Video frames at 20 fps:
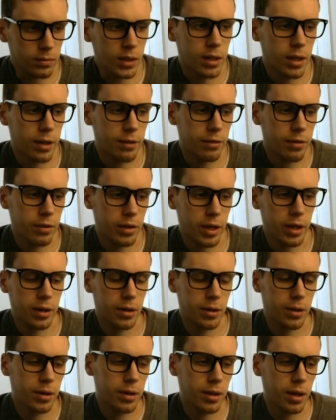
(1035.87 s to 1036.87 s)
If
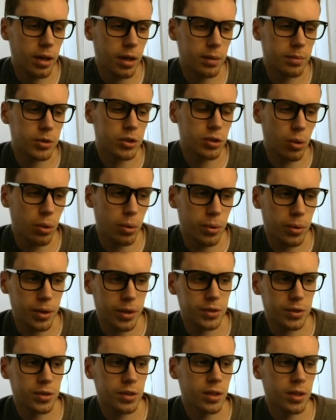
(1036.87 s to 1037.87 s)
their score
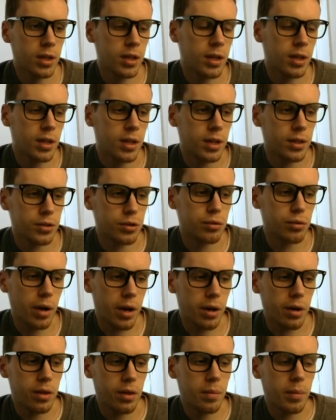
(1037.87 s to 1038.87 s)
is
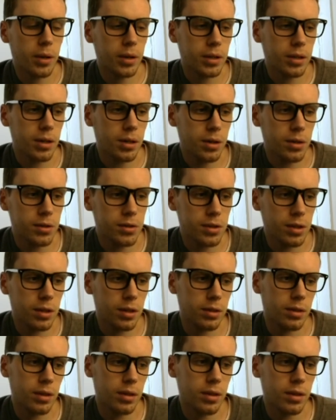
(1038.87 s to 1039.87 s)
greater than the Buccaneers,
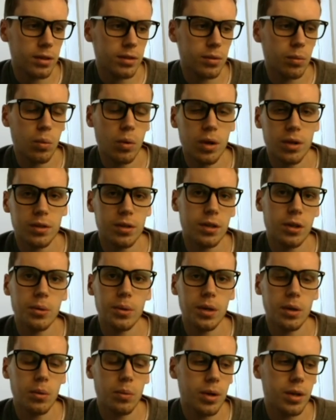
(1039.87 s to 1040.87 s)
then it's a 1,
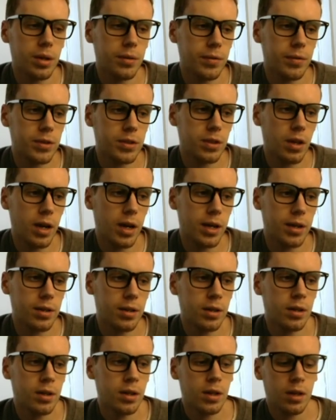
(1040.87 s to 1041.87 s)
denoting a win. If it's not,
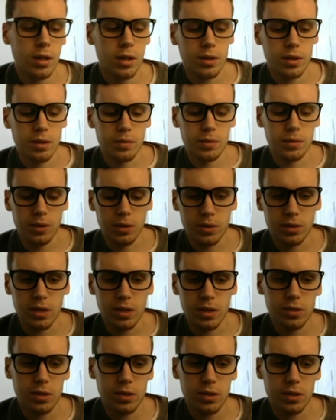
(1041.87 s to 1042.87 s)
then it results in
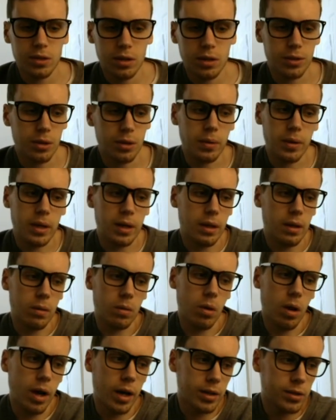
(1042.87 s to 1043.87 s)
a 0, denoting a
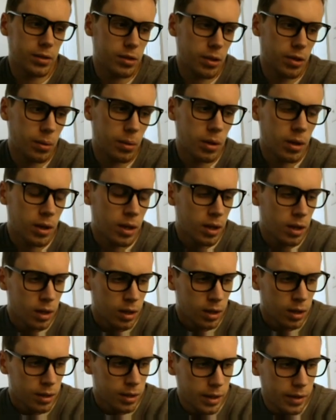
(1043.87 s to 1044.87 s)
loss. So
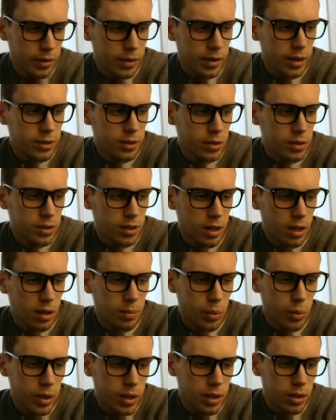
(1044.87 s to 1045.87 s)
now that that's all set
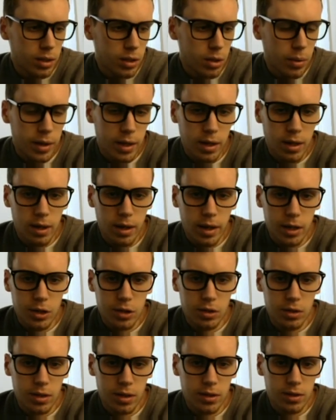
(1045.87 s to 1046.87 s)
up, we can go ahead and
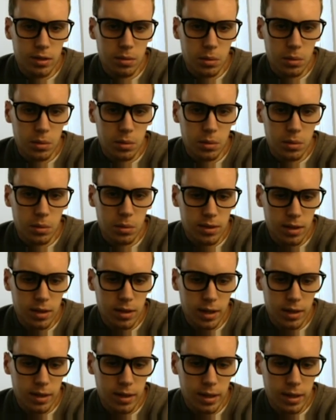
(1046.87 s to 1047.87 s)
actually simulate this thing,
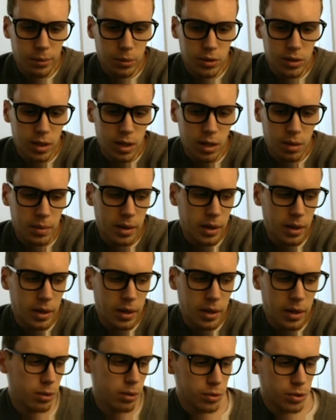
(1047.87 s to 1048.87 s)
and then I will talk about
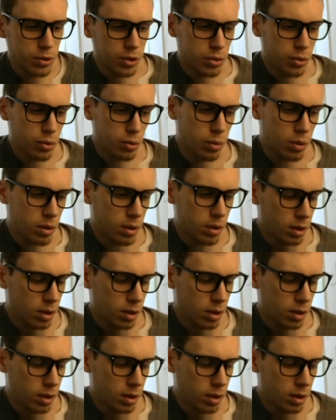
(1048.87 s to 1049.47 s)
how to